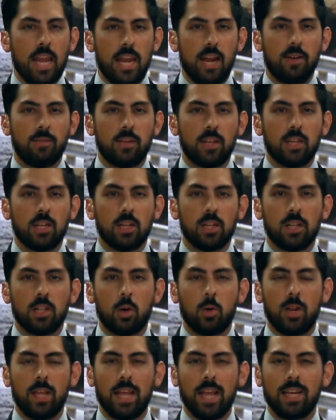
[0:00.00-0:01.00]
evening,
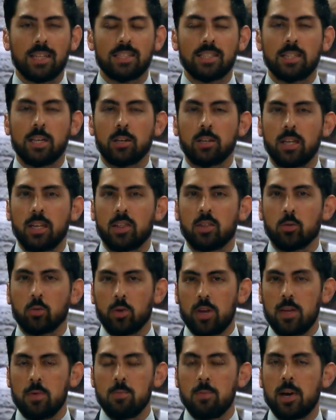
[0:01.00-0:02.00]
concluding its nearly
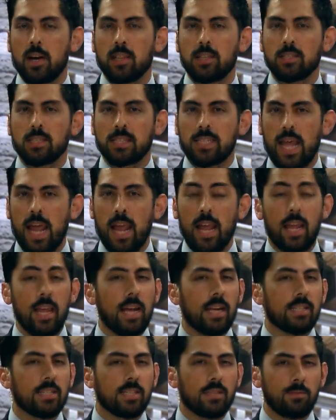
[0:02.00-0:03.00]
three-month stay
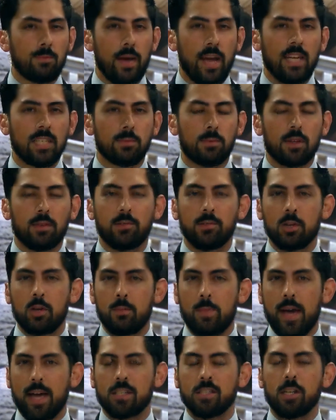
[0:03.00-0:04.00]
in space, but it flew
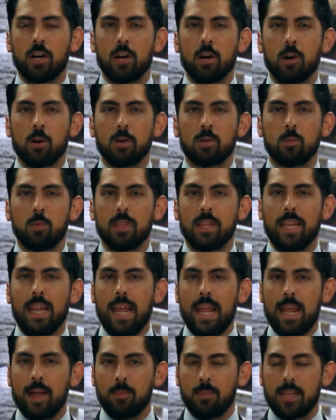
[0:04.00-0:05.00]
back to Earth with an
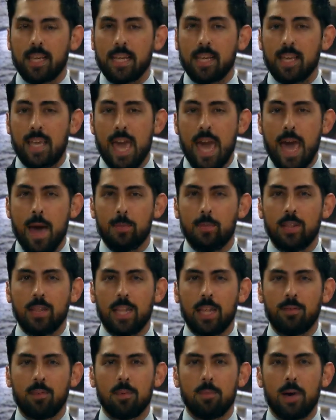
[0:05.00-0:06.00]
empty cabin,
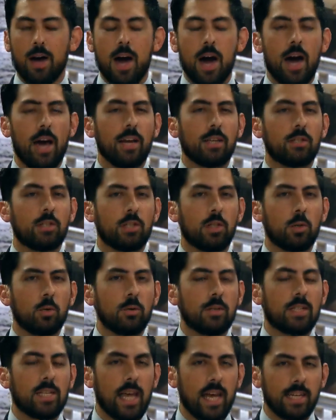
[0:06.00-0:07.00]
leaving behind
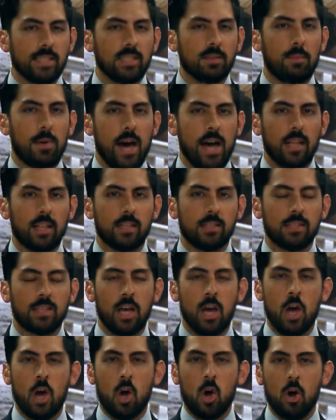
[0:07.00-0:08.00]
two test pilots
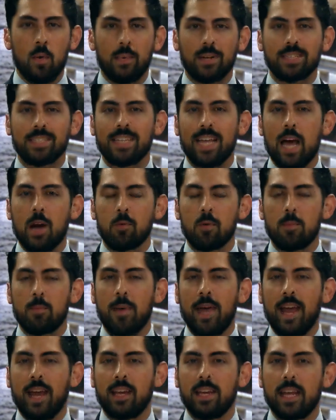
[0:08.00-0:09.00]
who must now
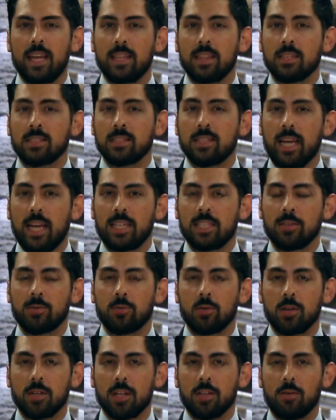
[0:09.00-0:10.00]
remain in the station
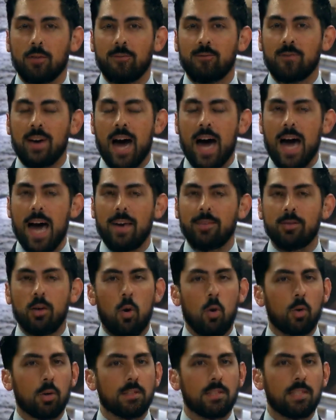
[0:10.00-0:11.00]
for another 5
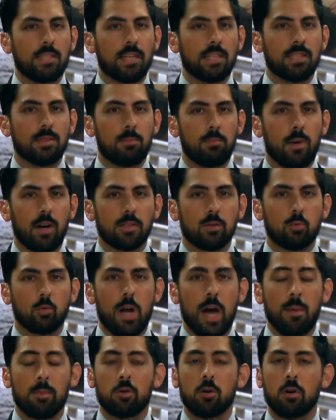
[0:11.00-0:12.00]
or 6 months.
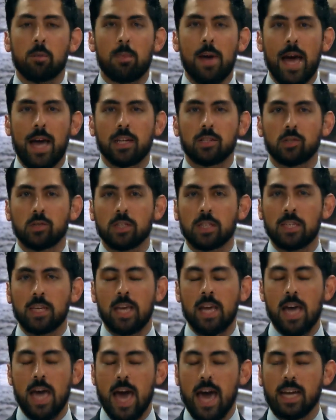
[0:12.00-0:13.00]
Rob Kirkpatrick
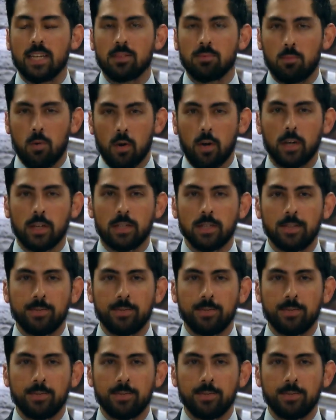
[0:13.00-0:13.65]
has more.